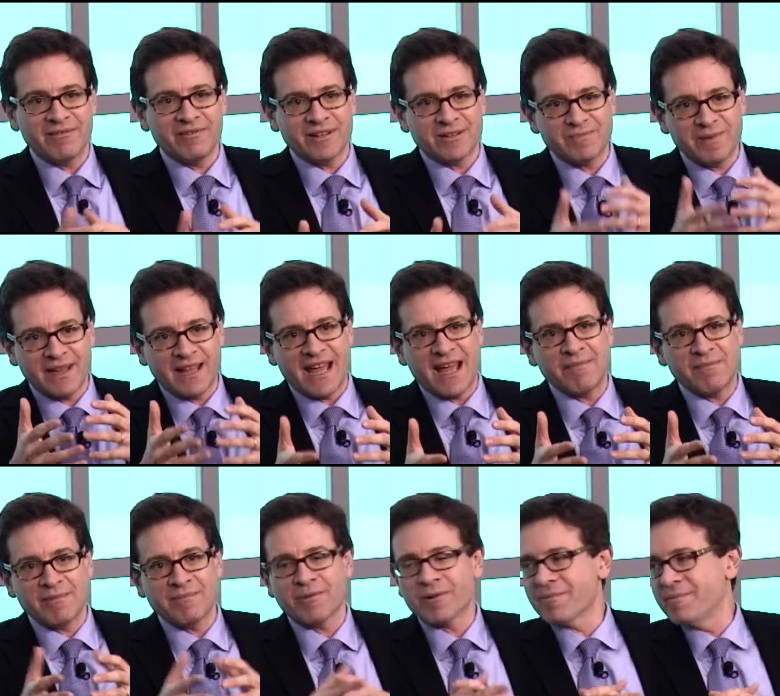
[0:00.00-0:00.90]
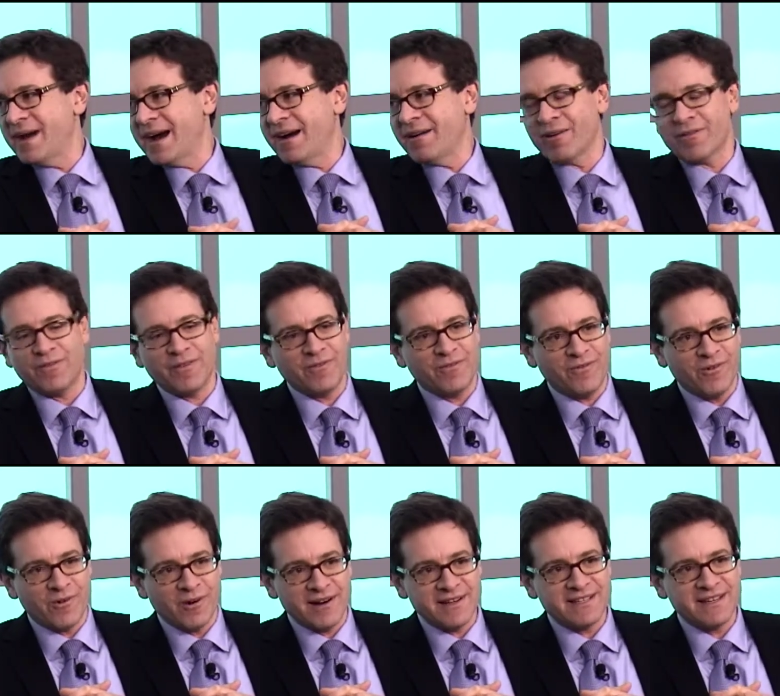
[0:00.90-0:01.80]
which became a more powerful
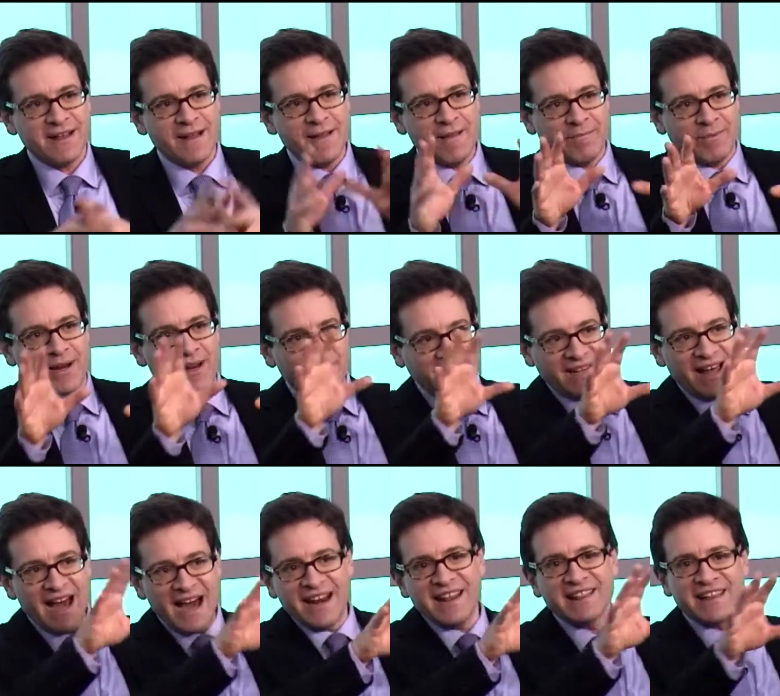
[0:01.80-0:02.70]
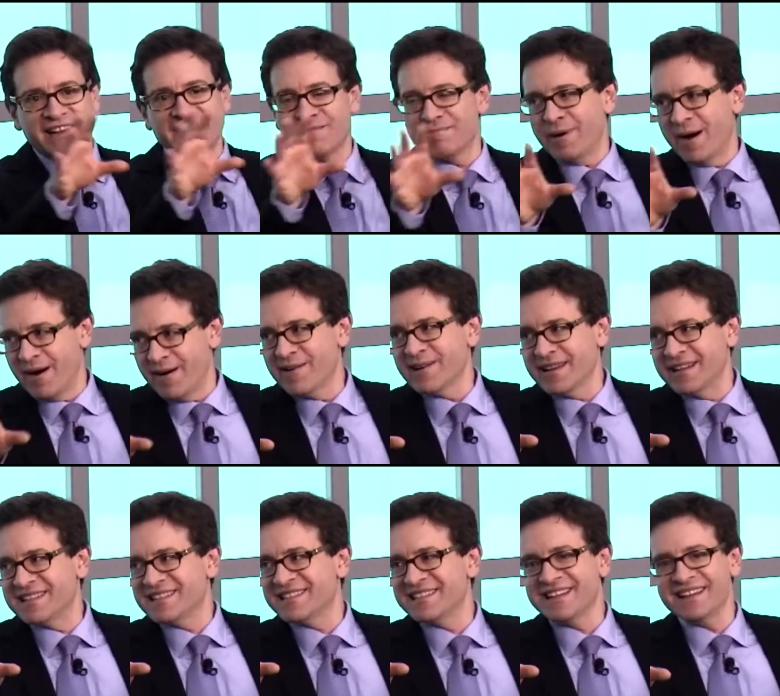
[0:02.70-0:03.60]
force. But a lot of the
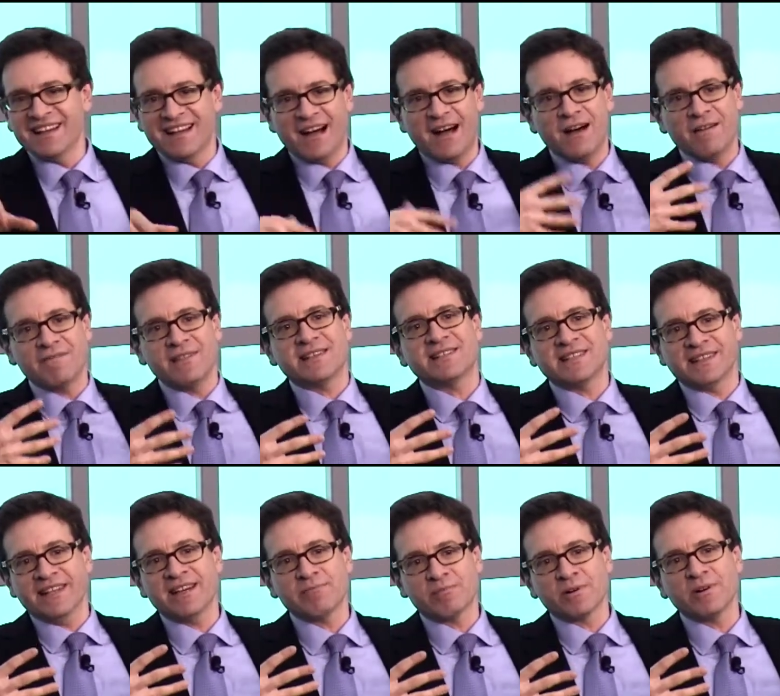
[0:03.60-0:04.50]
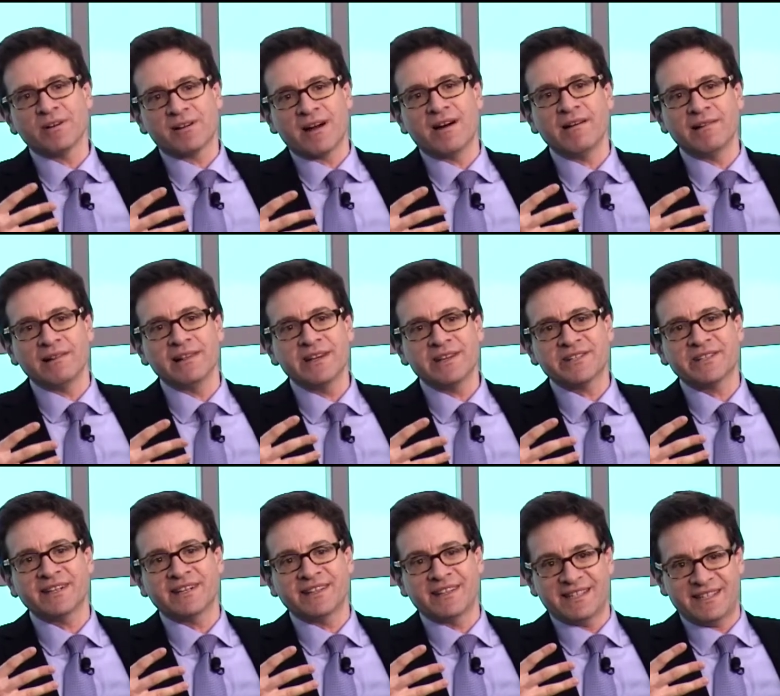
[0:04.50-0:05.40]
components of this liberal
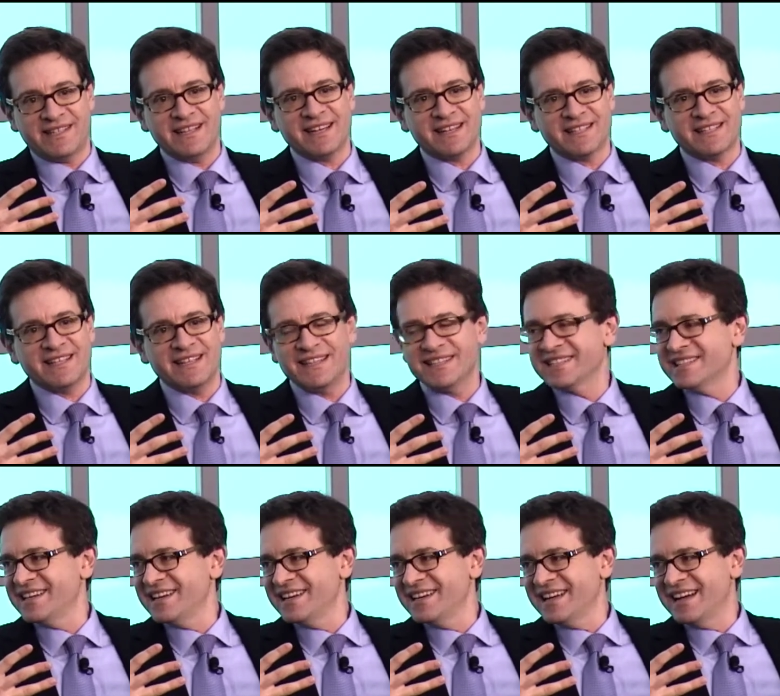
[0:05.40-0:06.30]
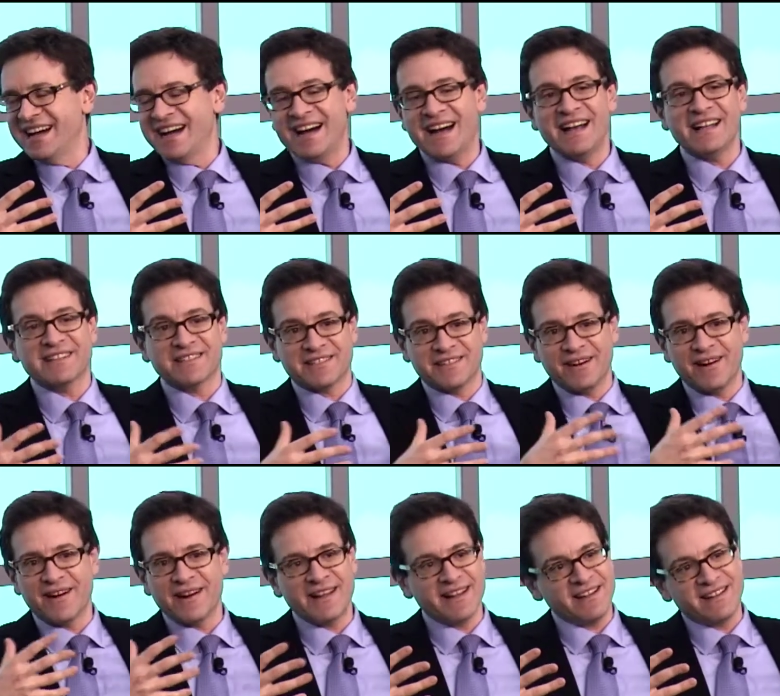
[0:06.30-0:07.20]
coalition in the 60s
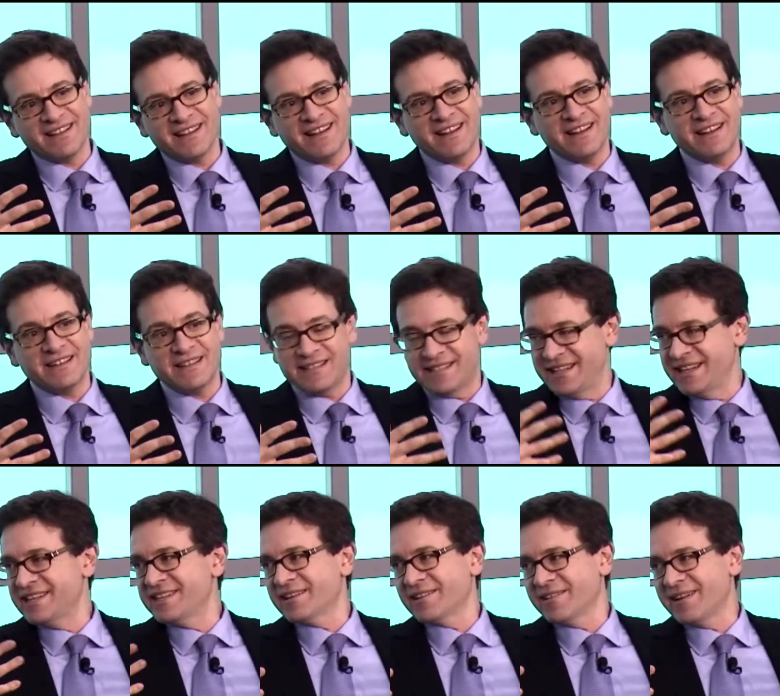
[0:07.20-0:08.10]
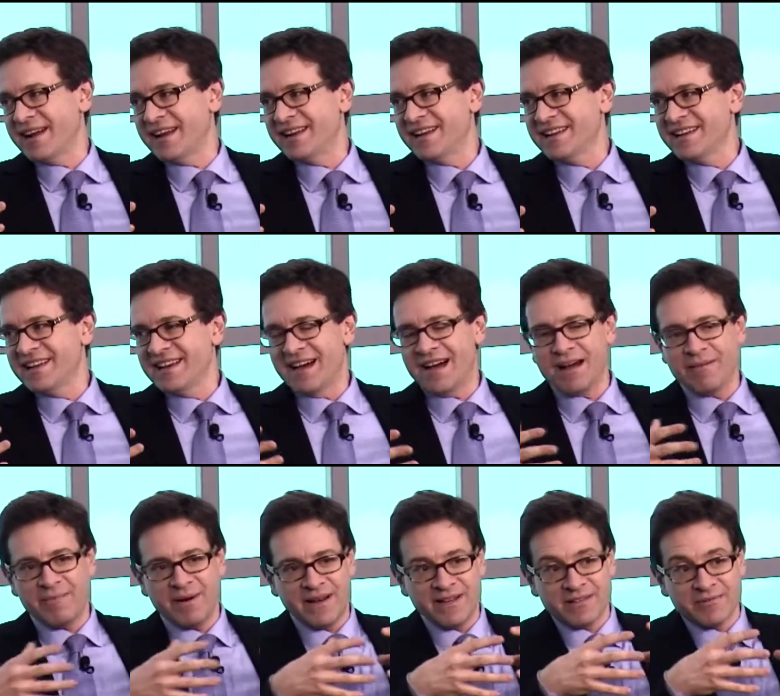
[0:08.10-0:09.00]
started to disintegrate.
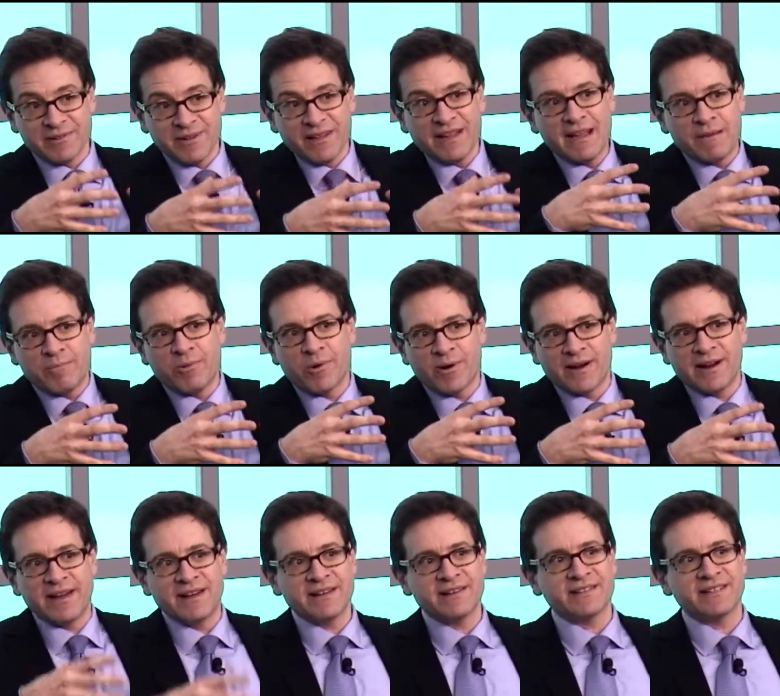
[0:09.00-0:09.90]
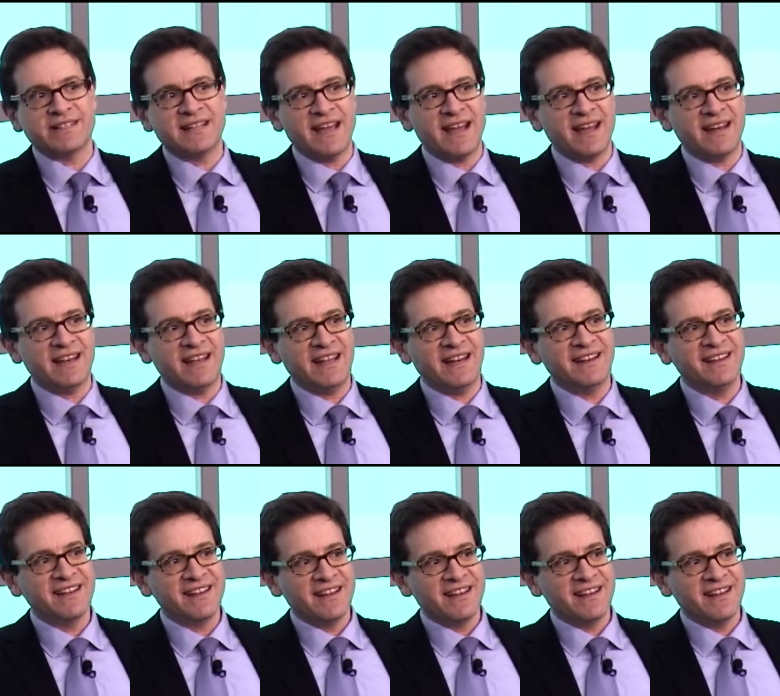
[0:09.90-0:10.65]
But it's really important understanding